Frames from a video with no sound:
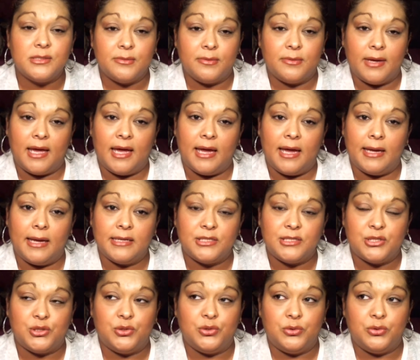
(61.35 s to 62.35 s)
away
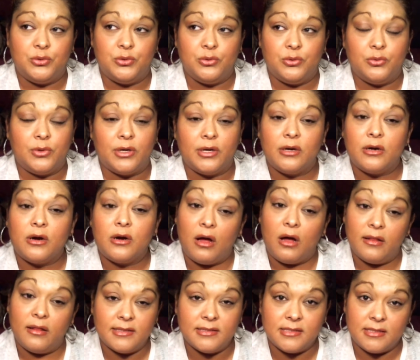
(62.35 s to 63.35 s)
to where
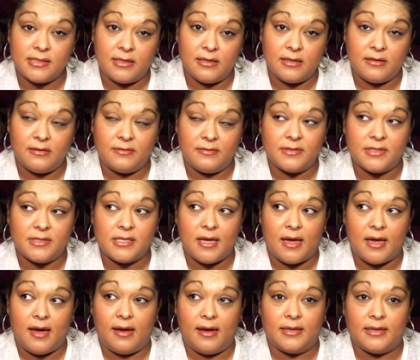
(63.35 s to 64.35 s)
Collins lives
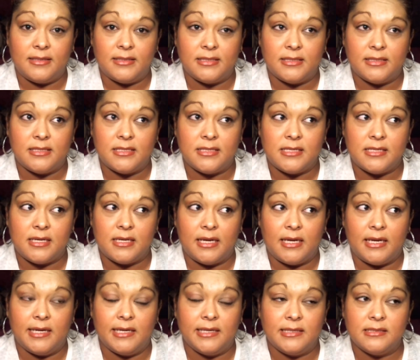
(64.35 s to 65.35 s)
and
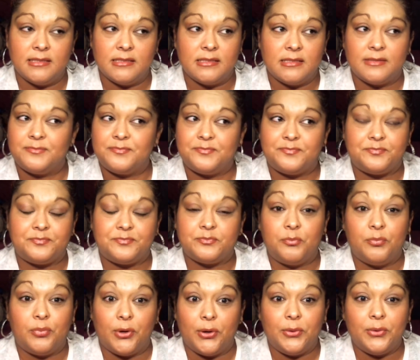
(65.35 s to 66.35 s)
is
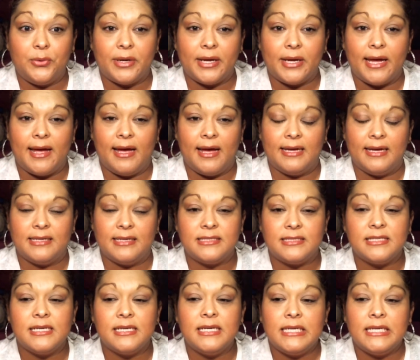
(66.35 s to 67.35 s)
broke, and
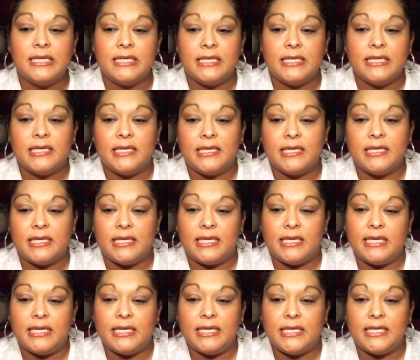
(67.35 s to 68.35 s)

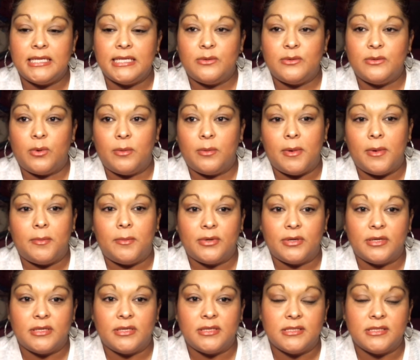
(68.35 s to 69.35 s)
he
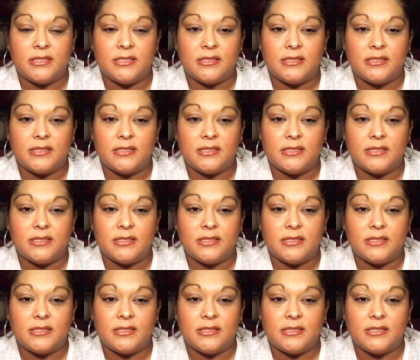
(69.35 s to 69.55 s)
remembers